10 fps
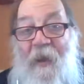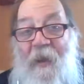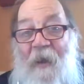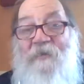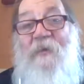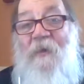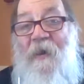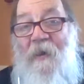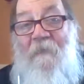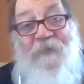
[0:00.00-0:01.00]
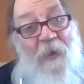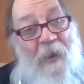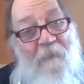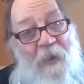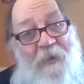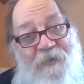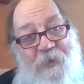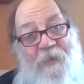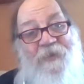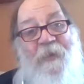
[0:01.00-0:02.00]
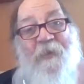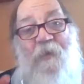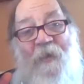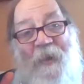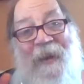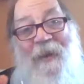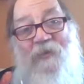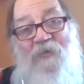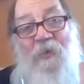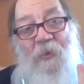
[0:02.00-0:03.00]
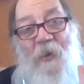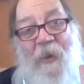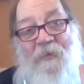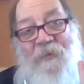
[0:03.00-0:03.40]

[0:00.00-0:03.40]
guys, look it up. So I want to start a thing called the Hedgerow Longhouse, a